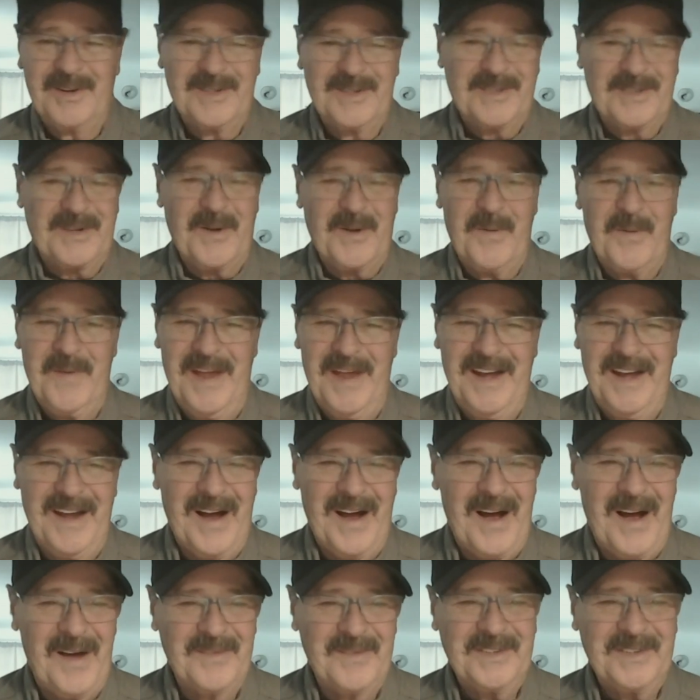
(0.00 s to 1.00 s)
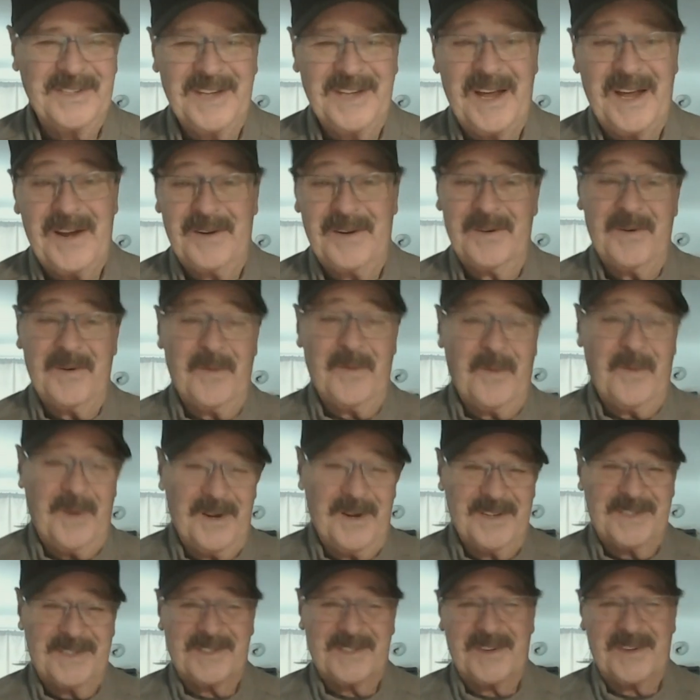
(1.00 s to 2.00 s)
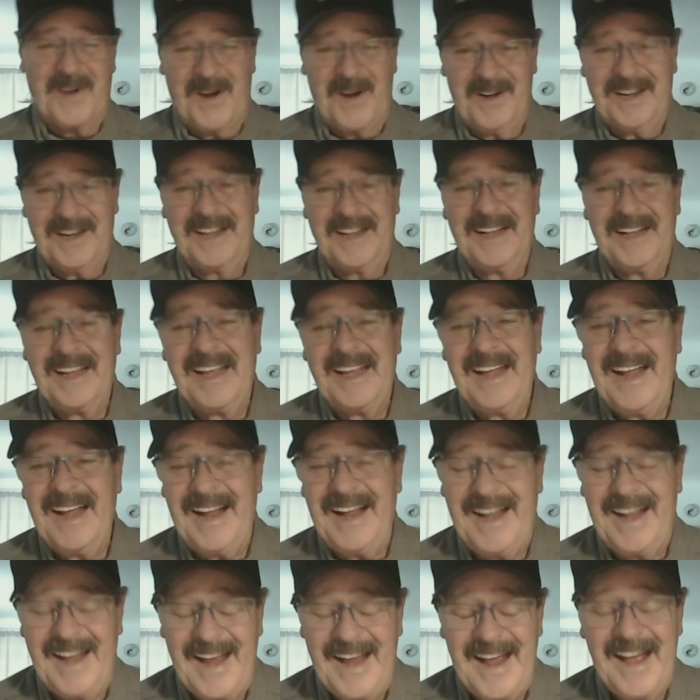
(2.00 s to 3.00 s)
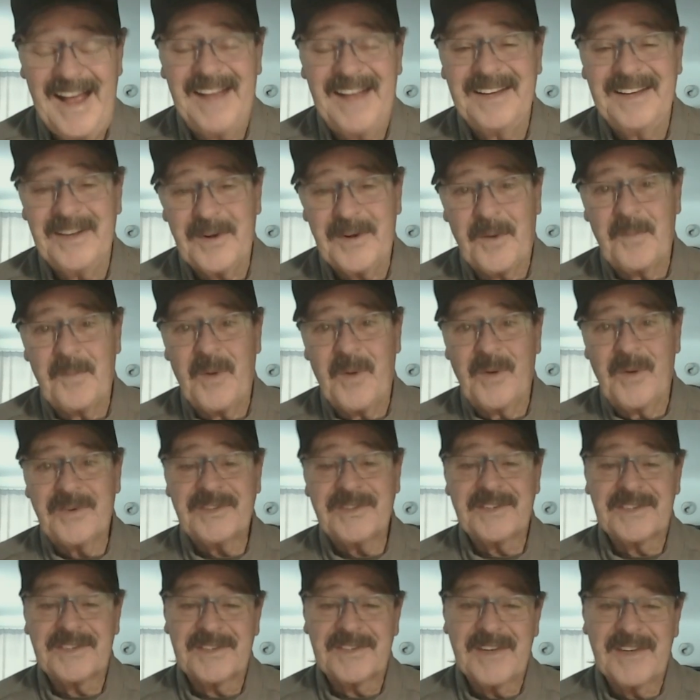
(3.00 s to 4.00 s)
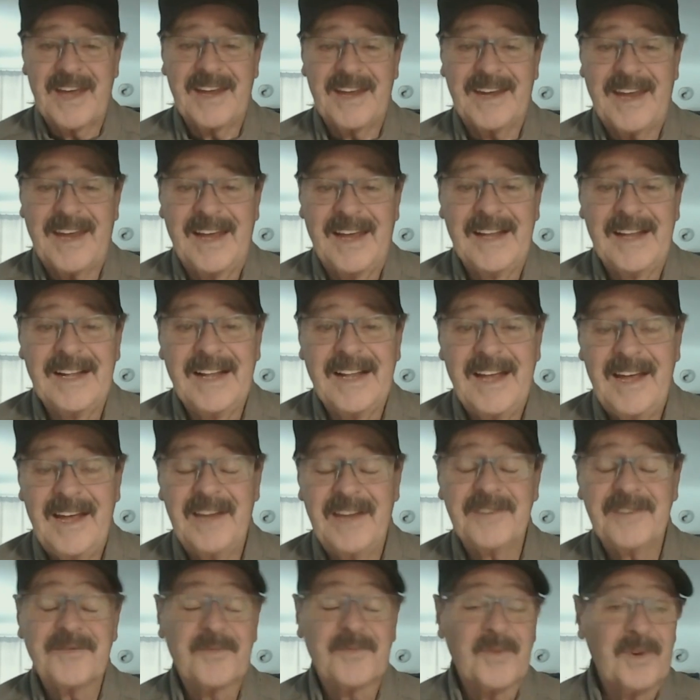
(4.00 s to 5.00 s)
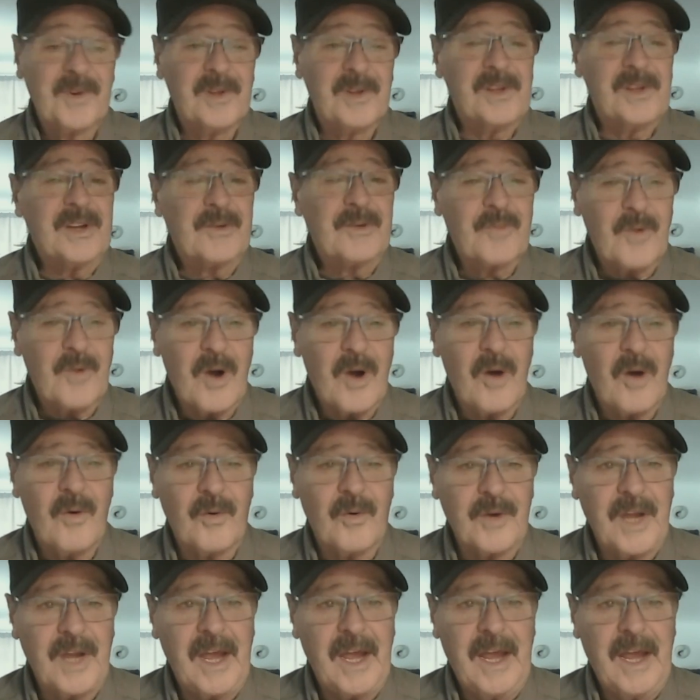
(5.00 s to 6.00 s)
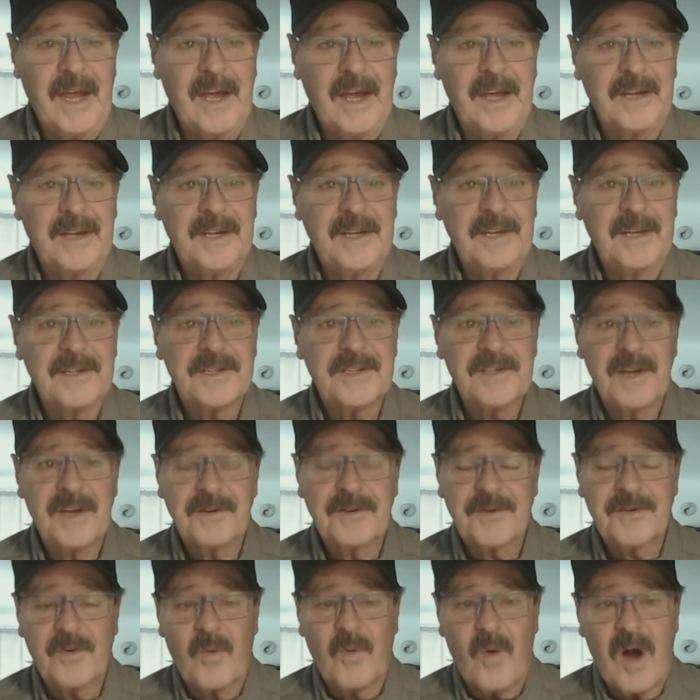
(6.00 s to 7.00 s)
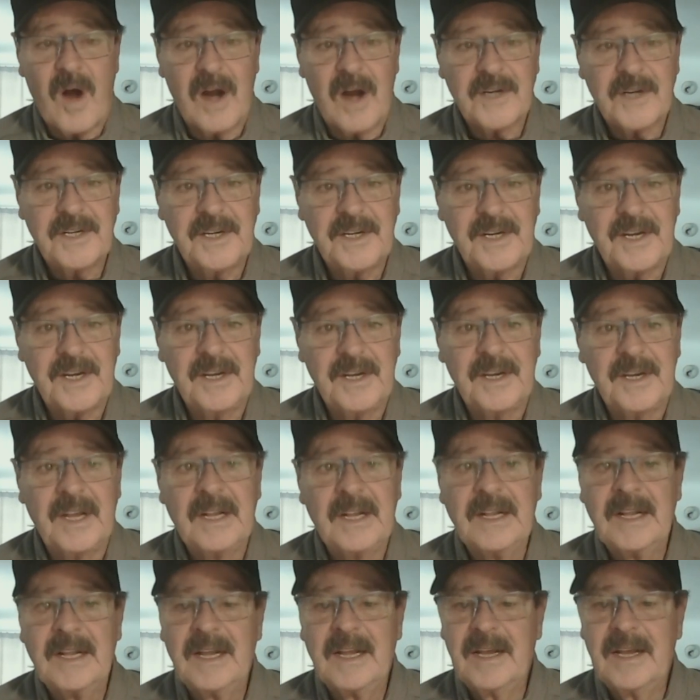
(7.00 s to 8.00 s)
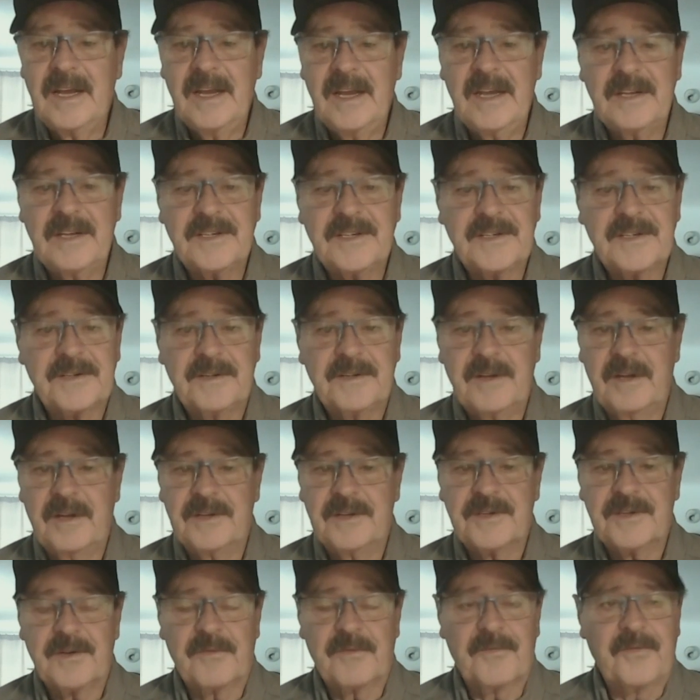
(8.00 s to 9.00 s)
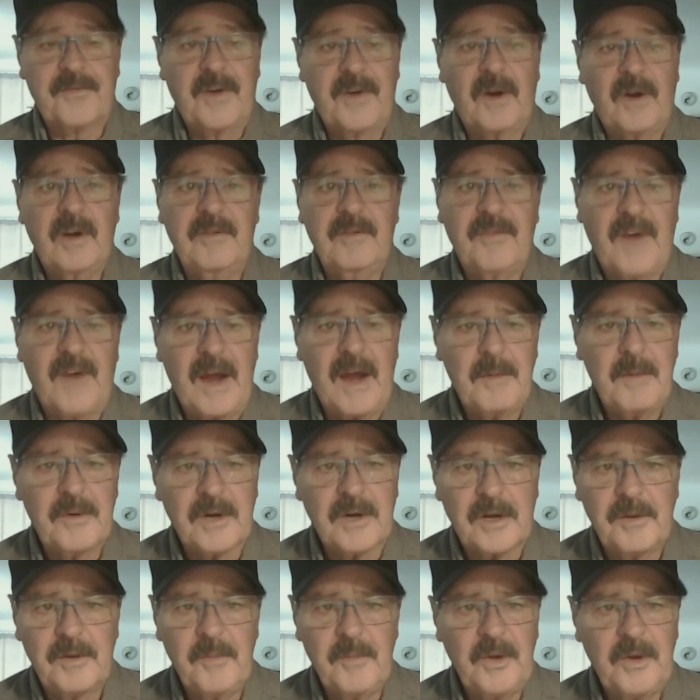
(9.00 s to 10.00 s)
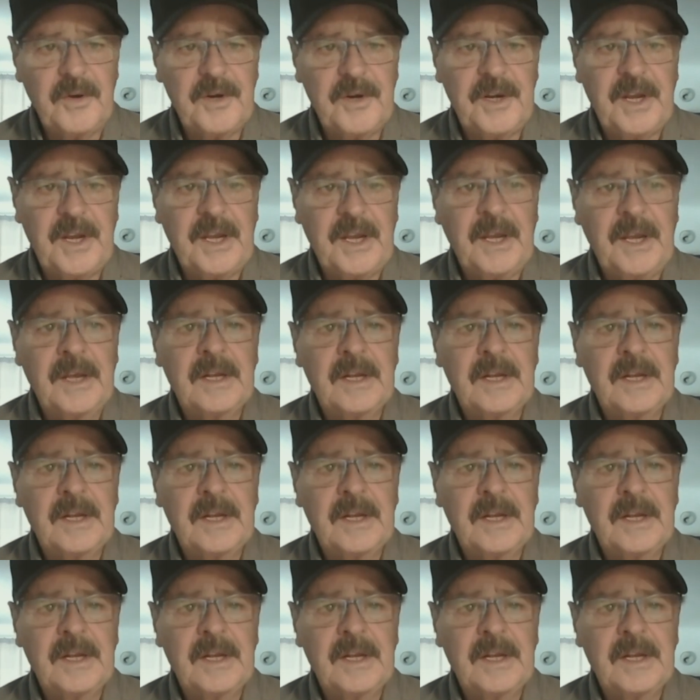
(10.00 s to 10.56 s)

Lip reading: so many options. I don't know where to start. Moses Lake has really grown, and in Central Washington, it's a very vibrant community.